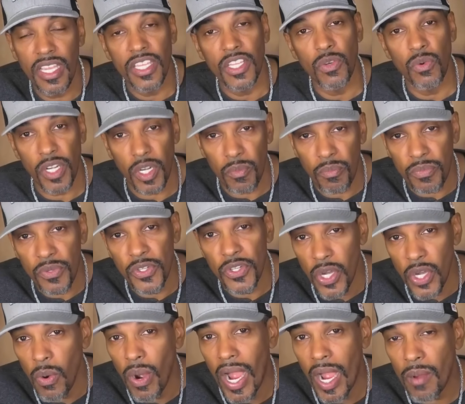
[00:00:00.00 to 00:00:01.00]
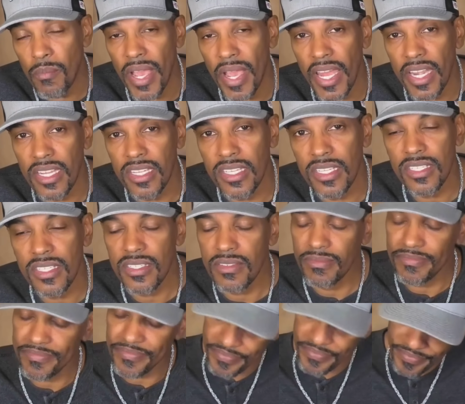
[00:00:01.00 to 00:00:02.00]
You want to know how bad it is?
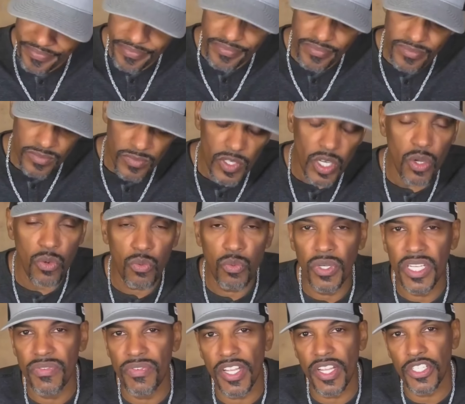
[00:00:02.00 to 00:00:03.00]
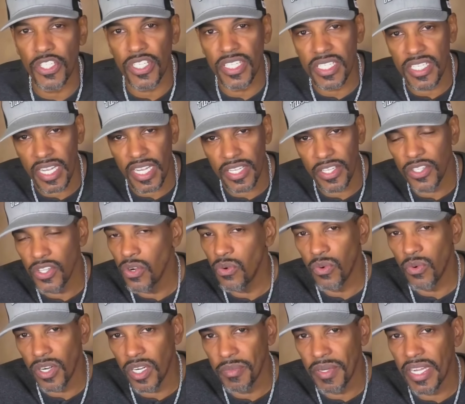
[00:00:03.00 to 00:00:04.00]
We'll eventually tell you. Don't
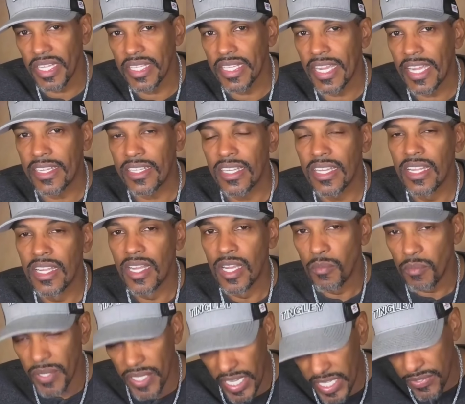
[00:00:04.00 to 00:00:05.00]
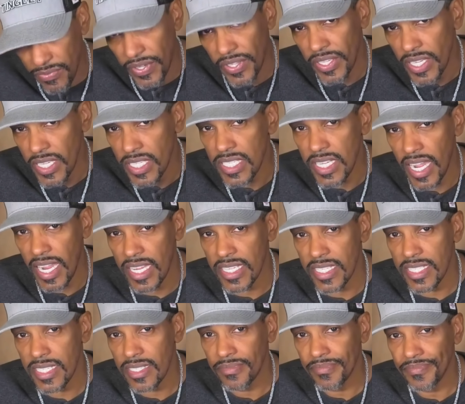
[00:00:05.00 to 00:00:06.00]
worry about that. But as for this
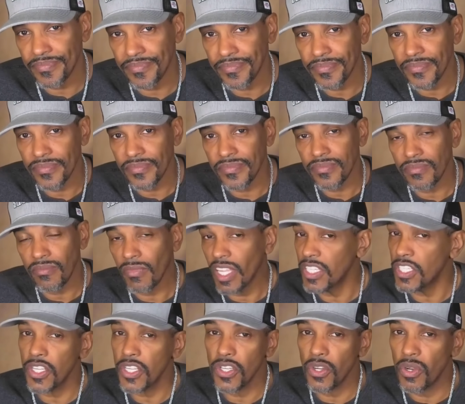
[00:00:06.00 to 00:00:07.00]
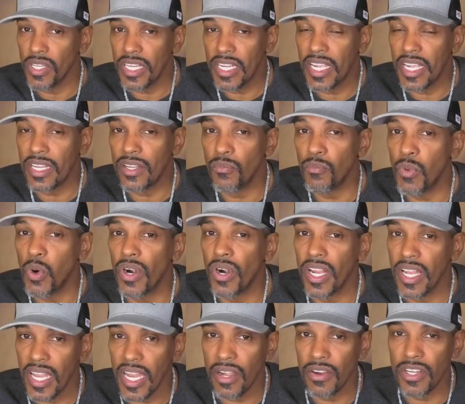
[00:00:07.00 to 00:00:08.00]
case, it's going to only get more
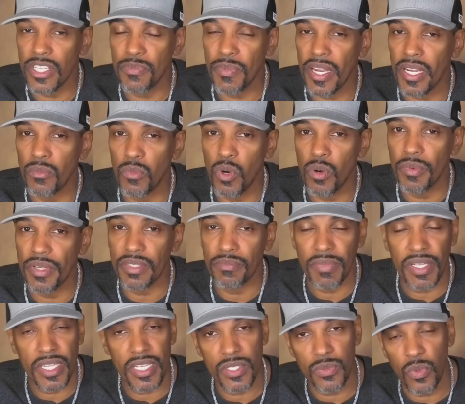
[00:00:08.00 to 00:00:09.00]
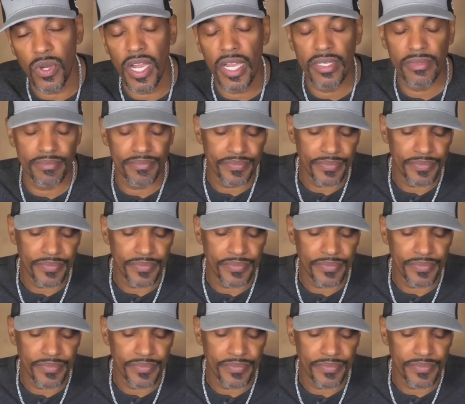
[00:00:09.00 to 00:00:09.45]
hilarious by the moment because, one,